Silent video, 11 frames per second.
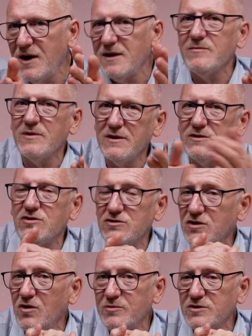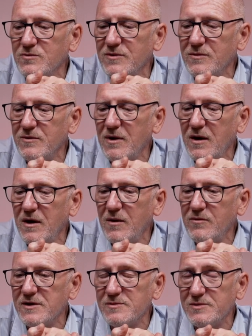that, because it's just an option
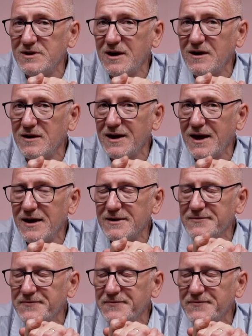with this particular kit.